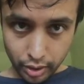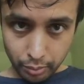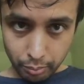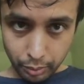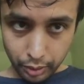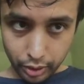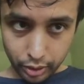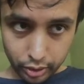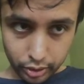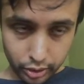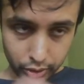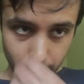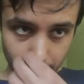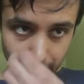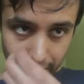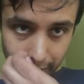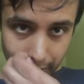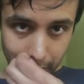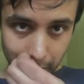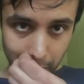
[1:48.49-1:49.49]
because
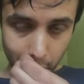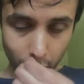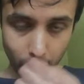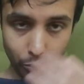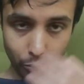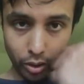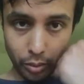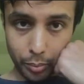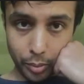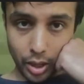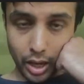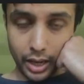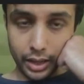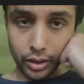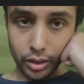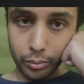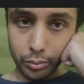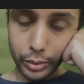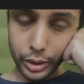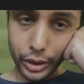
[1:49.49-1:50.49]
when we're applying
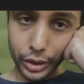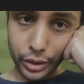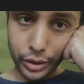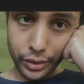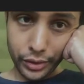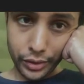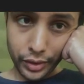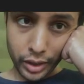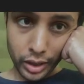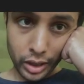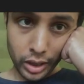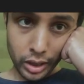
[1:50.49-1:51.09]
the move,